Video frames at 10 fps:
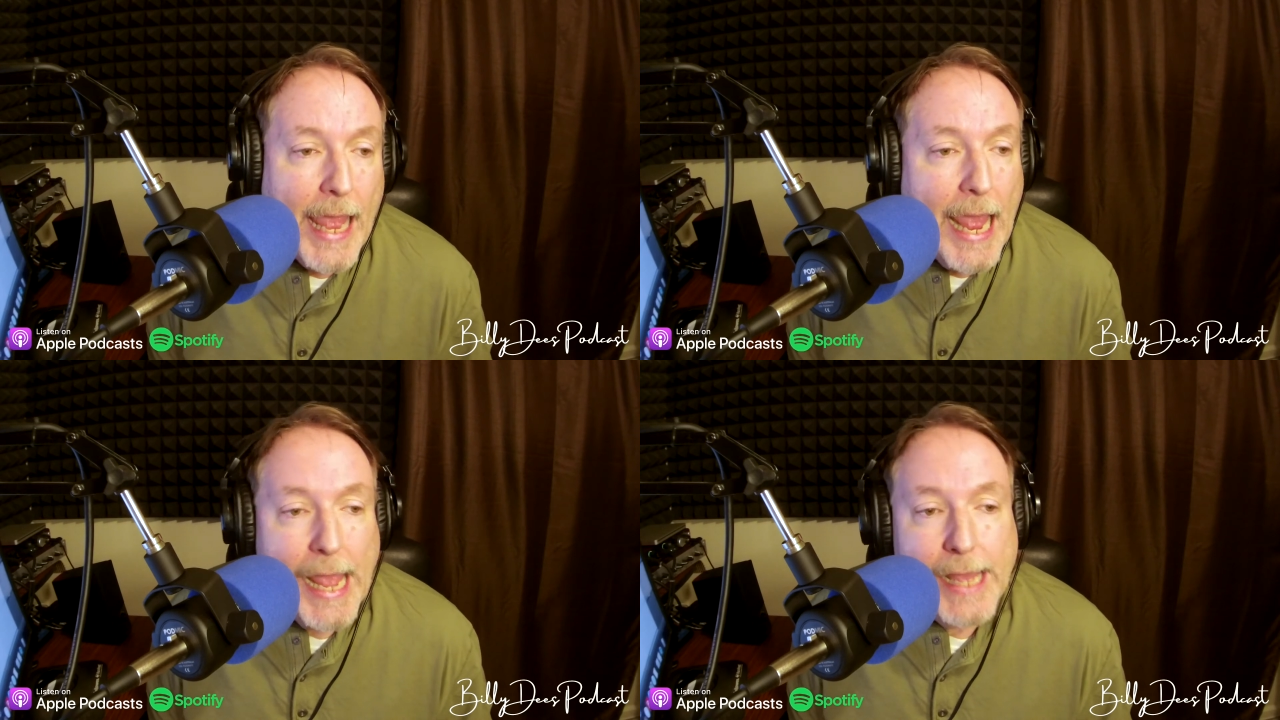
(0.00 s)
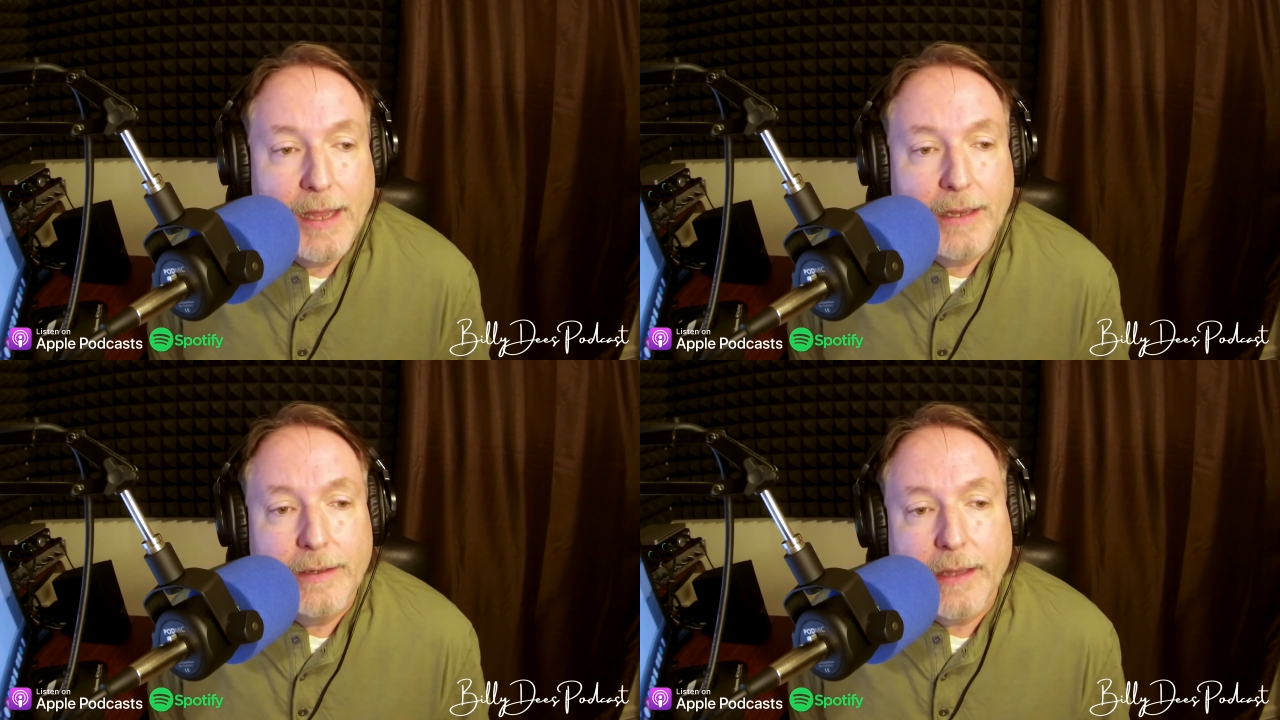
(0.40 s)

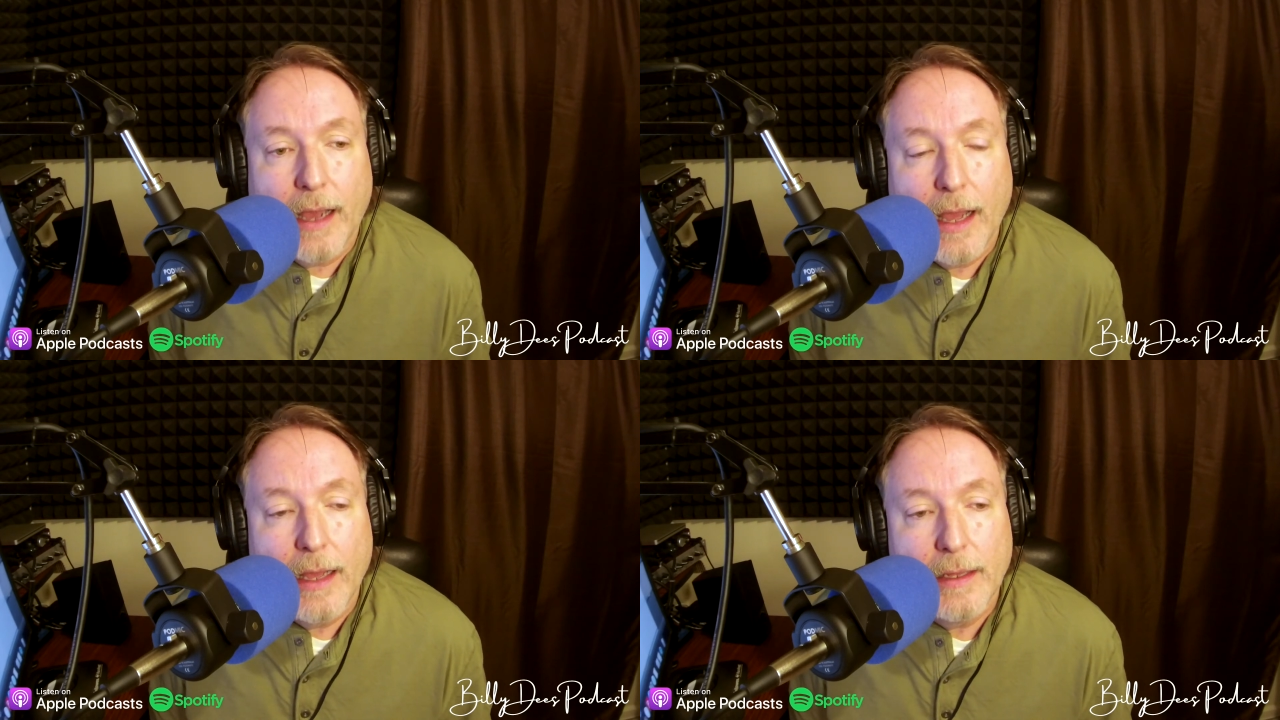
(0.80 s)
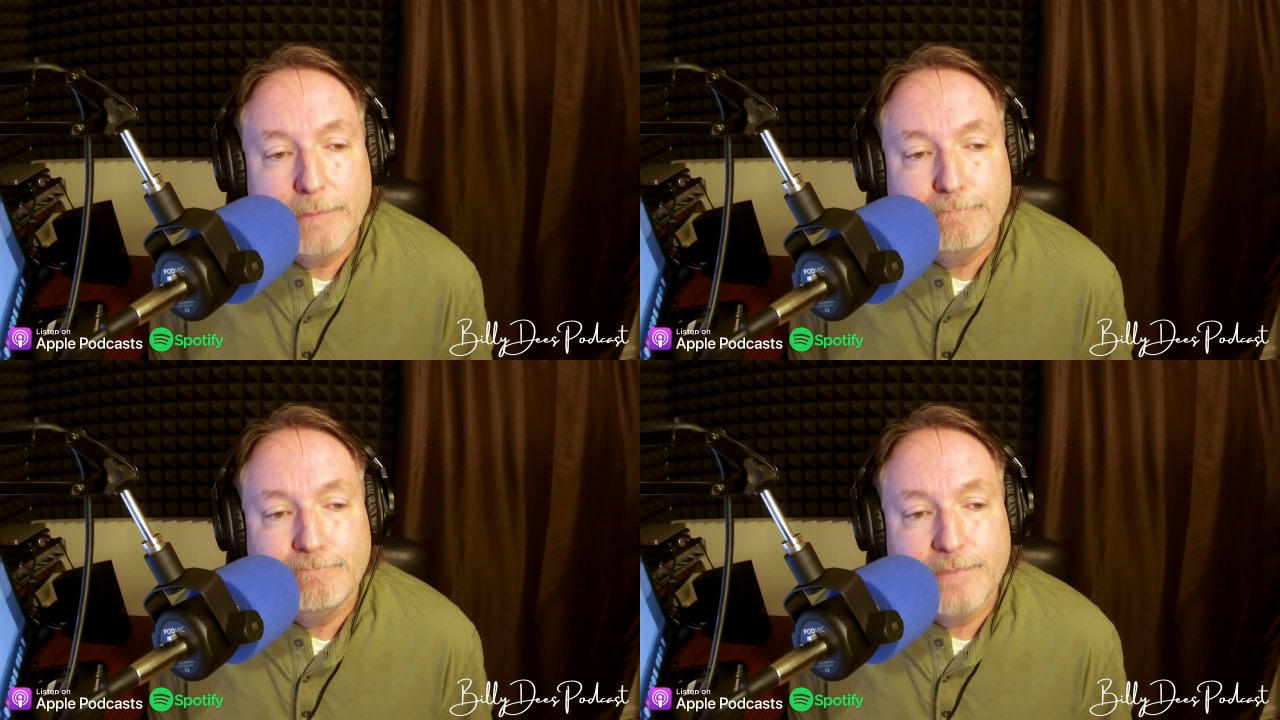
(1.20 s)
And
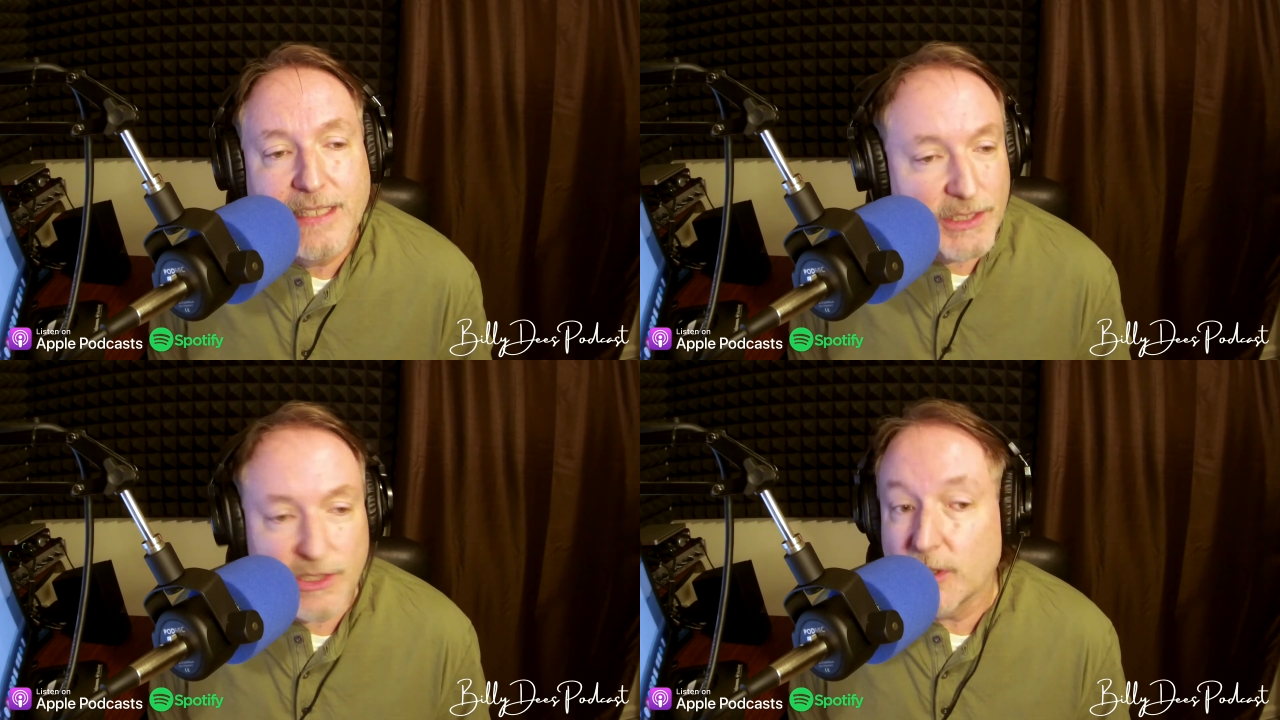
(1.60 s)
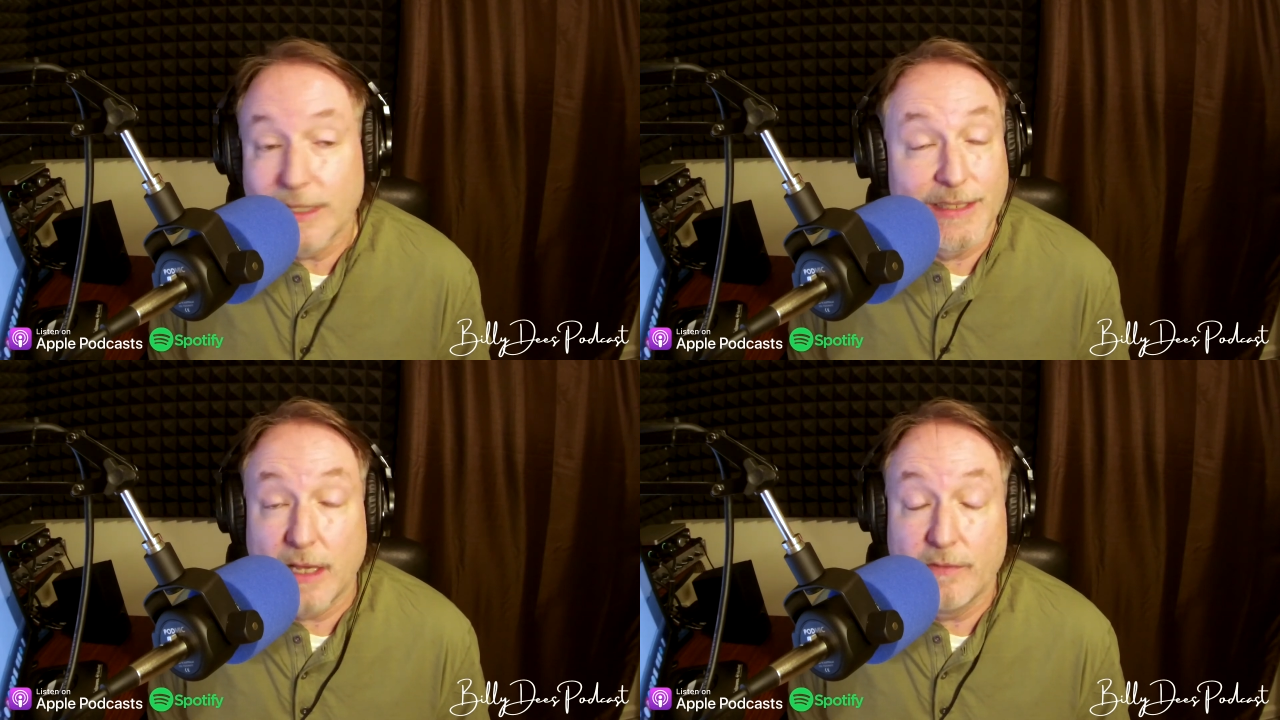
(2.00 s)
this is going
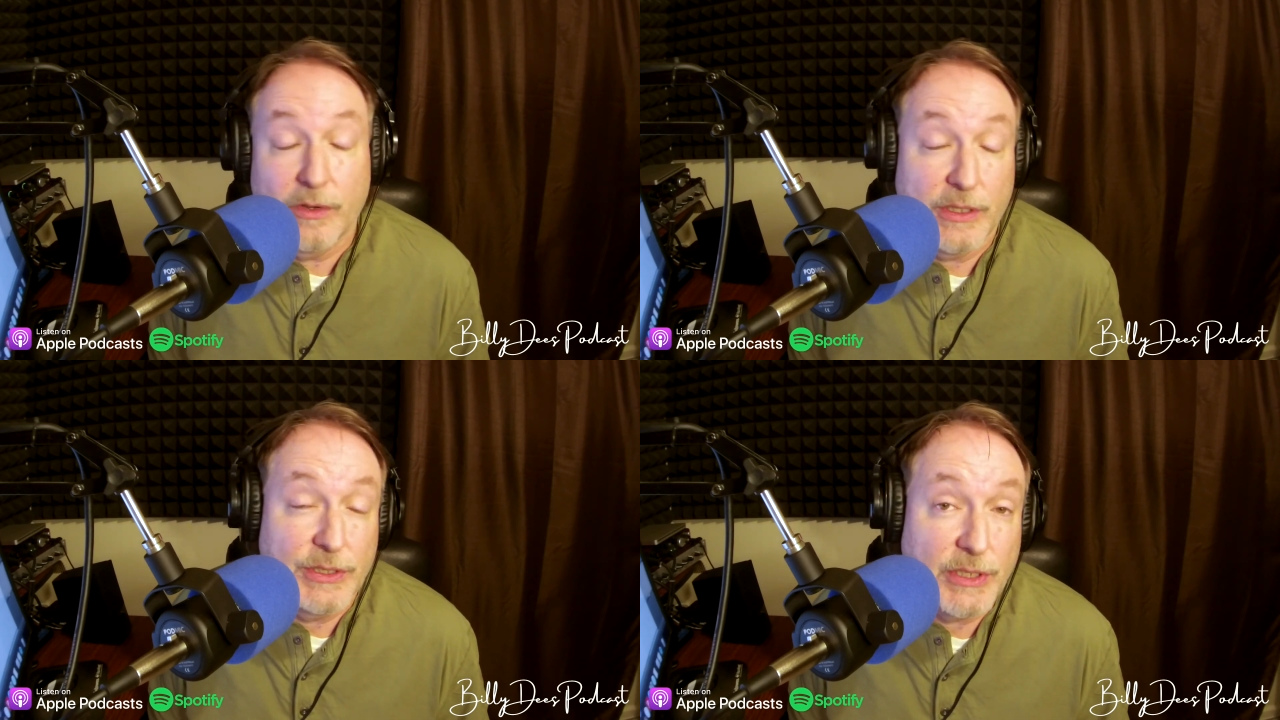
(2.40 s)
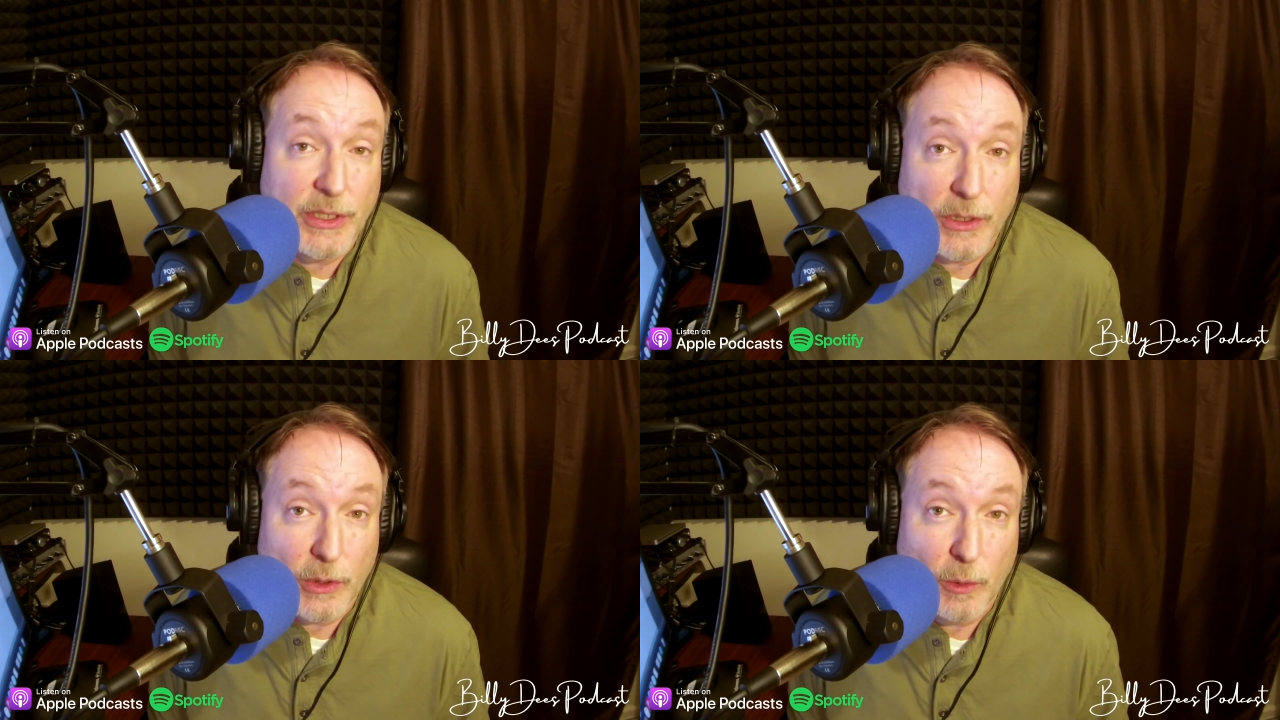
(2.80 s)
to sound very
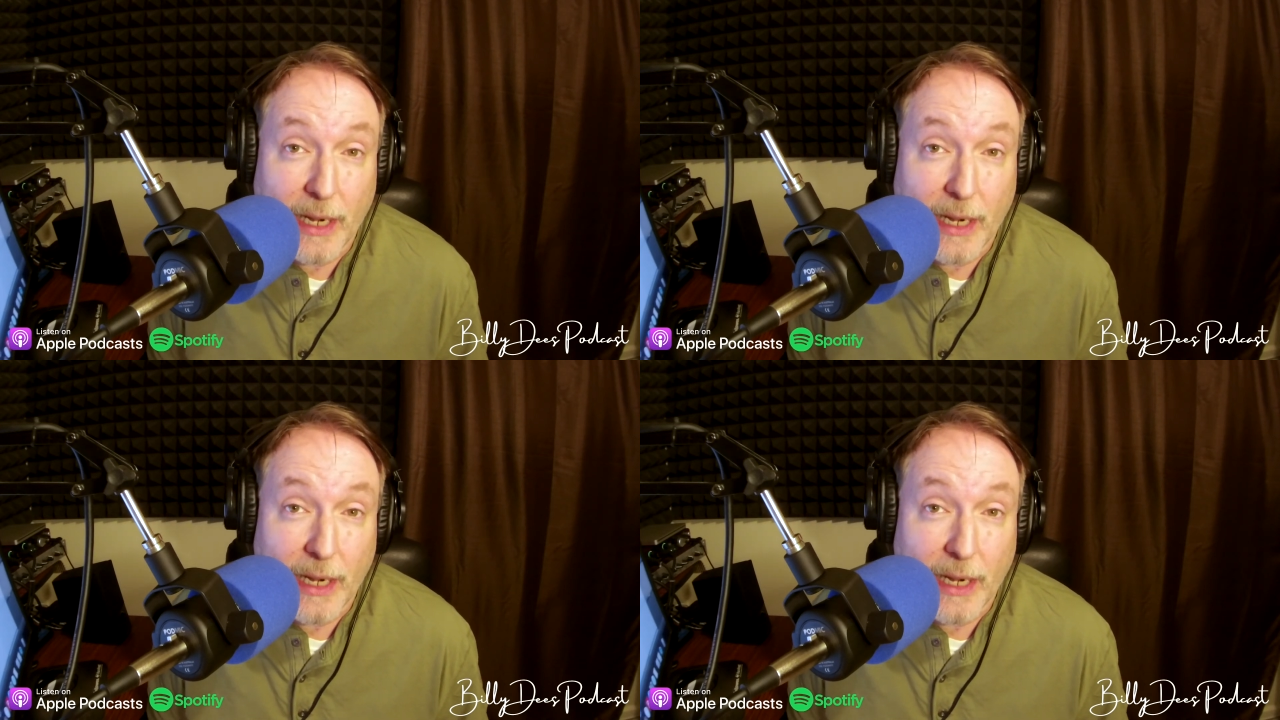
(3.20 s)
cynical,